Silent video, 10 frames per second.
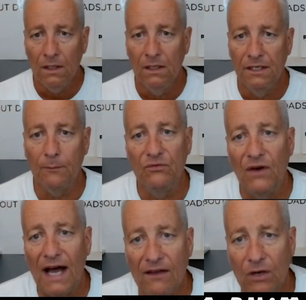Number
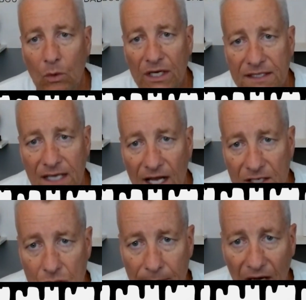5, I want to talk
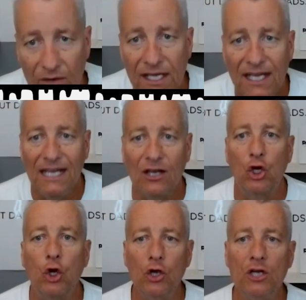to you about
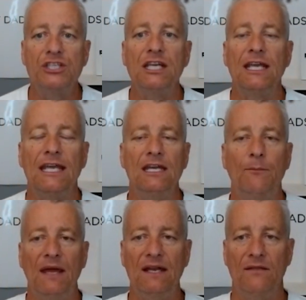encouraging
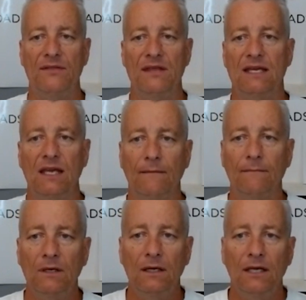independent thinking.
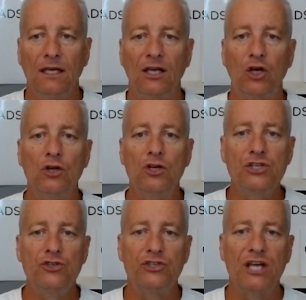Encouraging
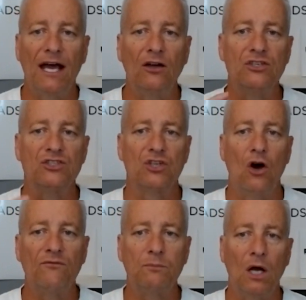your child to
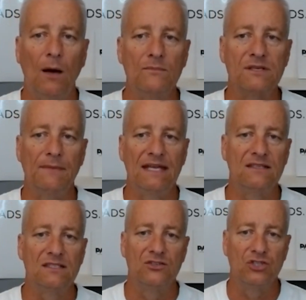solve problems and make
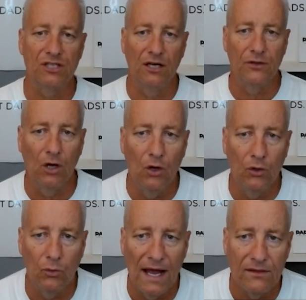decisions on their own
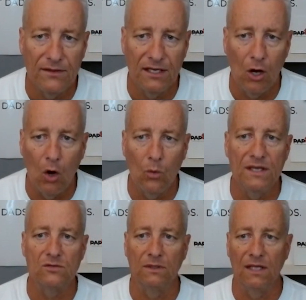rather than
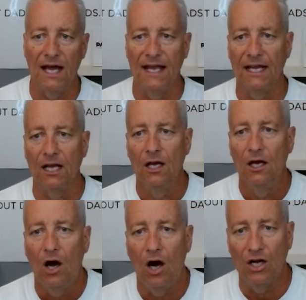always relying
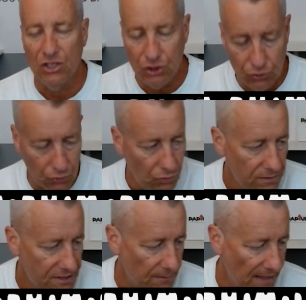on you
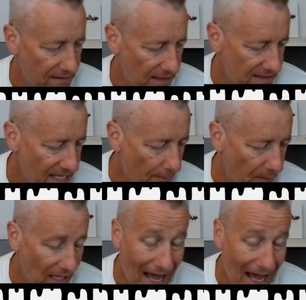to make things happen.